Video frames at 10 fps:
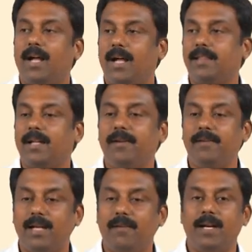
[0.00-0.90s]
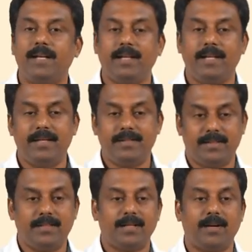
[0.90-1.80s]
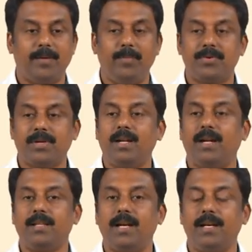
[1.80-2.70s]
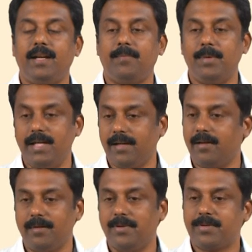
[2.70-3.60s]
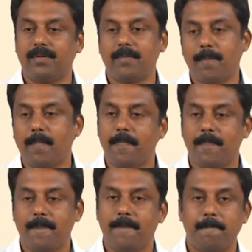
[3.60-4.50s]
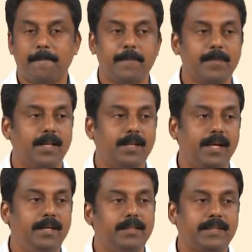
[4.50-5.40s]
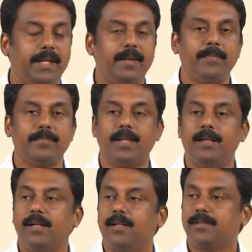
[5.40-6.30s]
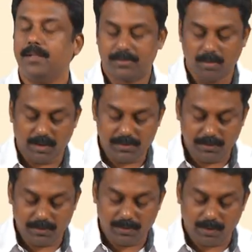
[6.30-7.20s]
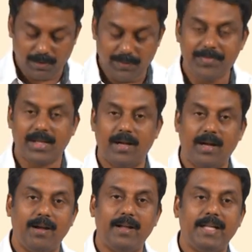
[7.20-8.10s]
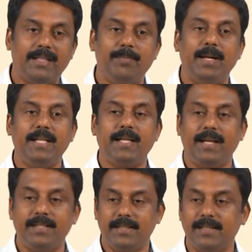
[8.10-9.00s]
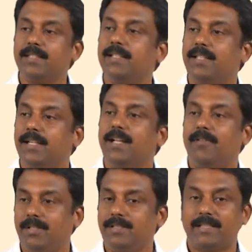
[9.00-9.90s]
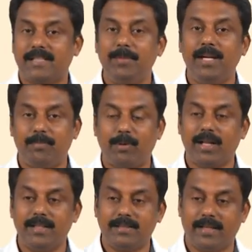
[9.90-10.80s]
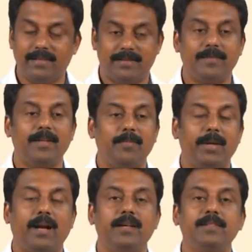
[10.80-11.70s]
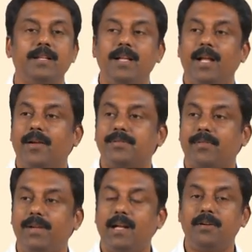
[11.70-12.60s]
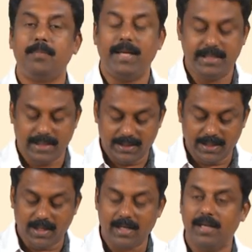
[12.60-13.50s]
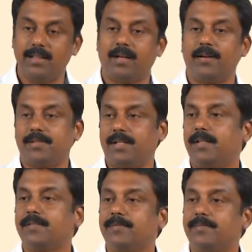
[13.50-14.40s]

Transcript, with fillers: and then we will have a latent heat contribution and the latent heat of melting contribution right it is clear. So, once you know the melting rate which is extremely important in this case because so we will have to maintain the arc length constant